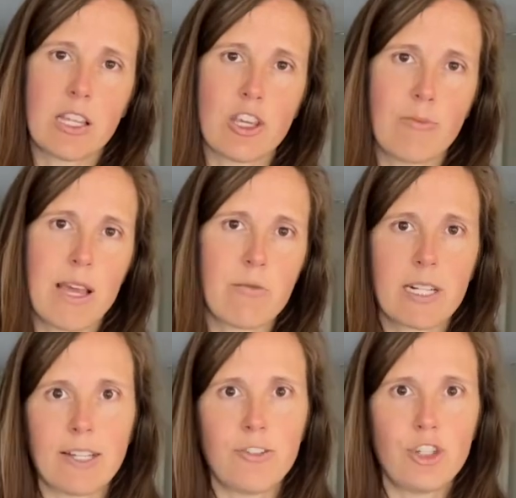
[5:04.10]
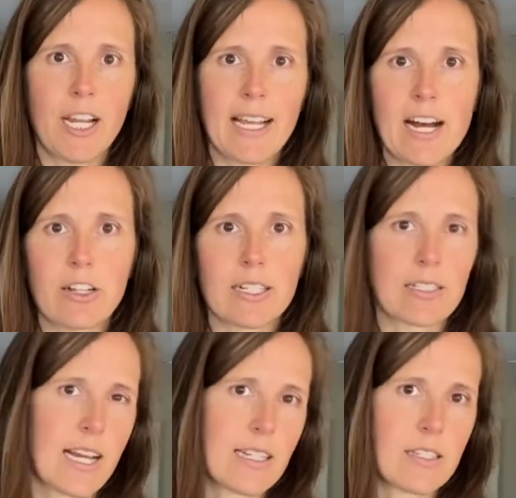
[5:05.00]
that you might wanna check out and
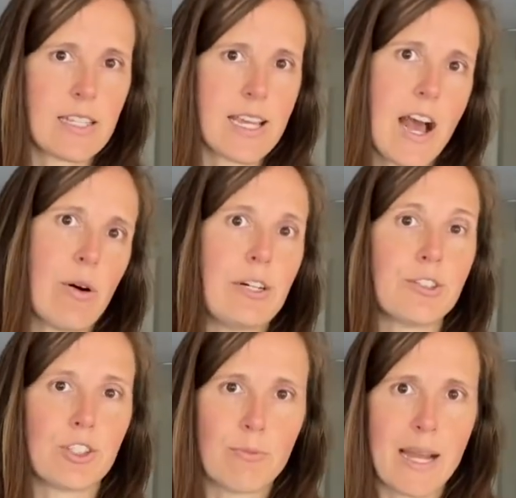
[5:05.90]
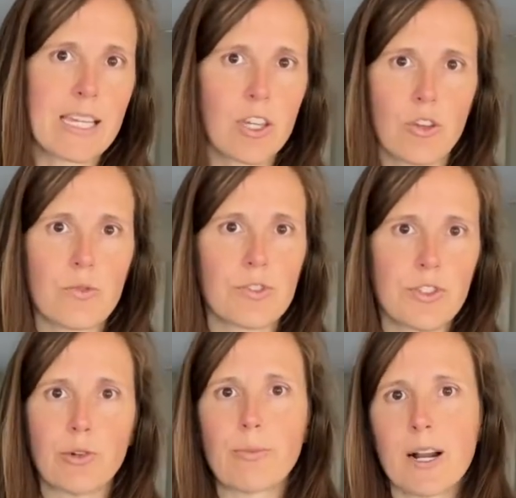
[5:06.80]
kind of see how else you might use
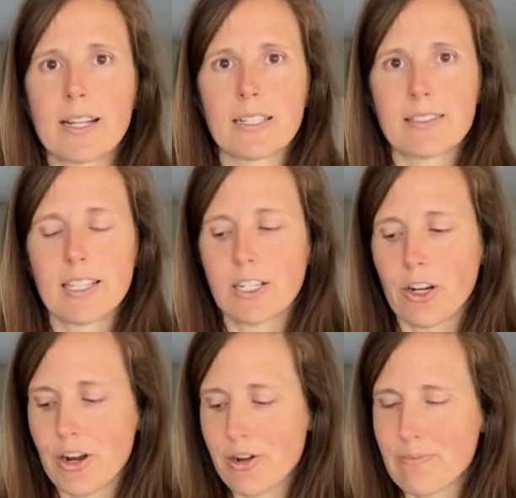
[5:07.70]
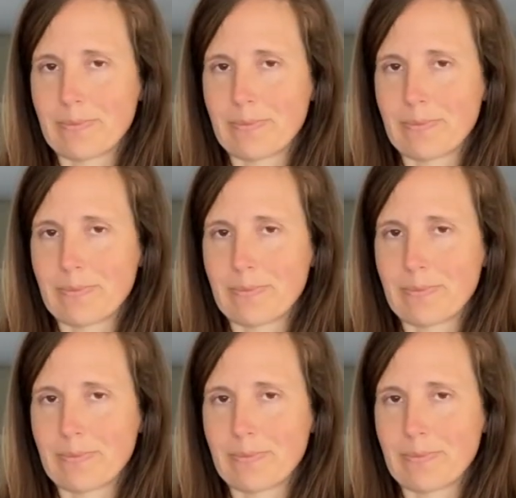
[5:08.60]
soap products in your home.